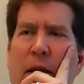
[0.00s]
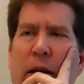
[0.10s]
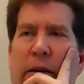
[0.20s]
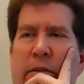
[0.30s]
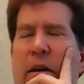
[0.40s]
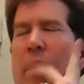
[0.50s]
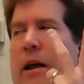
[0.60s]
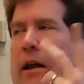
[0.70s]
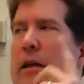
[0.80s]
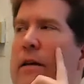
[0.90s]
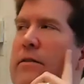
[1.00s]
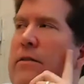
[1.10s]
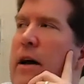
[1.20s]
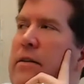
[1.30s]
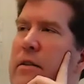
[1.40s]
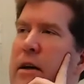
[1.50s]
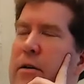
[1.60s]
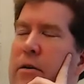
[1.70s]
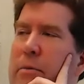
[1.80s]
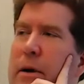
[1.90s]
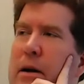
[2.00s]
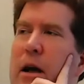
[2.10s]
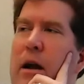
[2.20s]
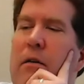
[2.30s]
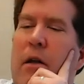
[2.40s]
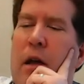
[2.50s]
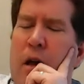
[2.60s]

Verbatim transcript: yeah. So it's nice in that respect. I don't know.